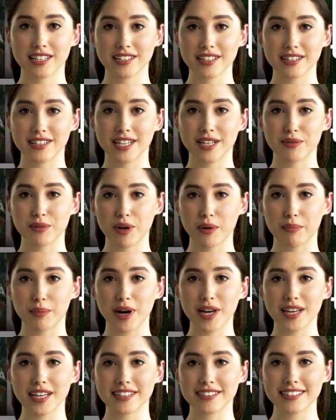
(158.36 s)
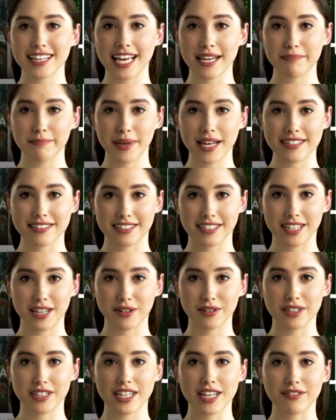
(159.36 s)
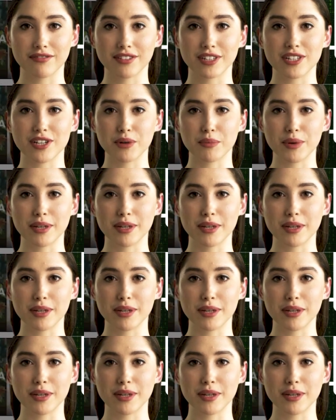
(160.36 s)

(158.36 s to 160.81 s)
To seek more products, it's best to go to the official